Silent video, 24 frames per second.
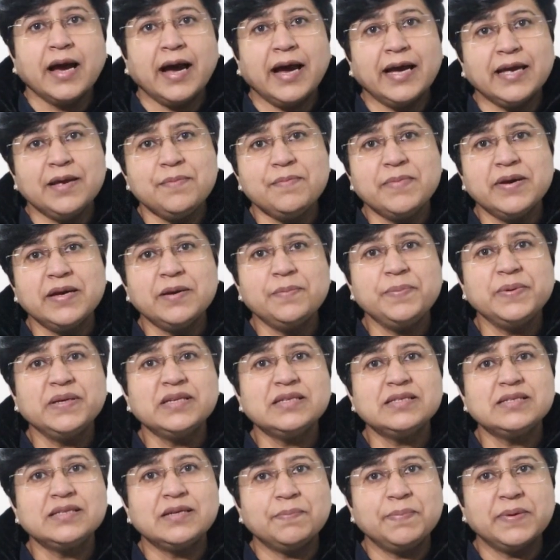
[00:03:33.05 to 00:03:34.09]
IMAP
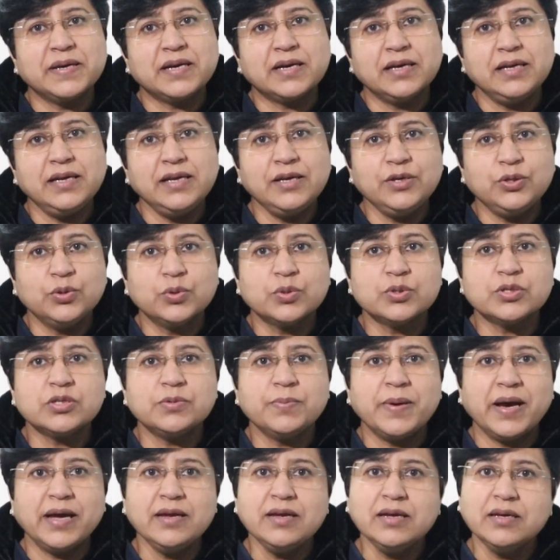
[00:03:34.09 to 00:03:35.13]
is typically used
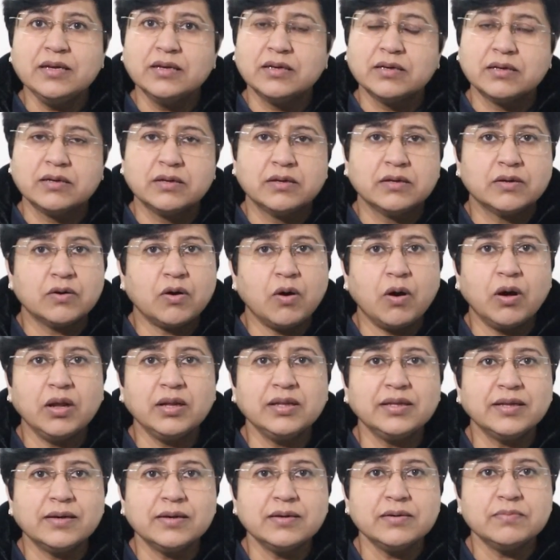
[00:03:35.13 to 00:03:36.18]
by
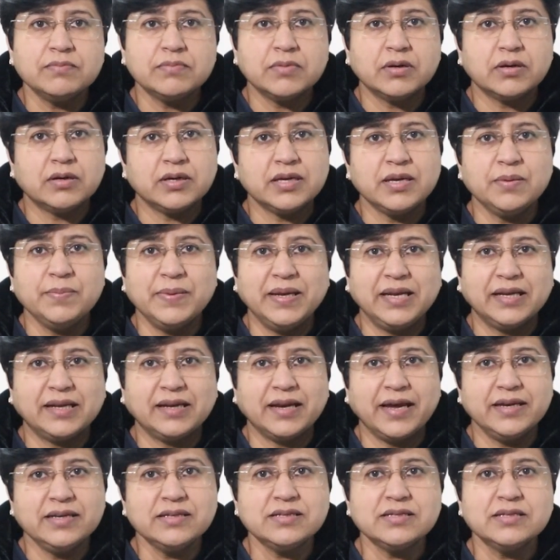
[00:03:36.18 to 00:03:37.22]
all the email
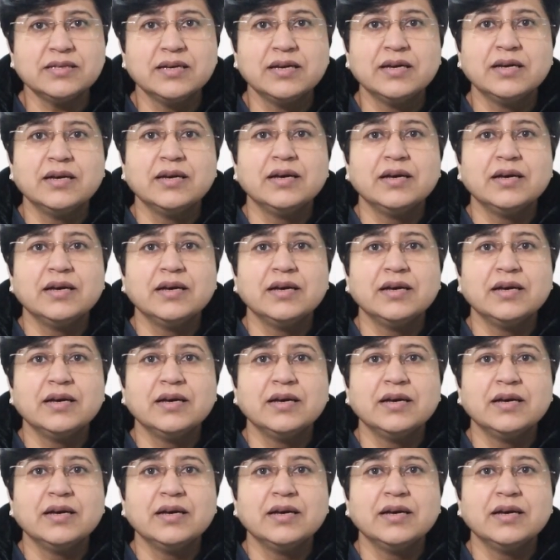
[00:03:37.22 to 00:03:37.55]
clients.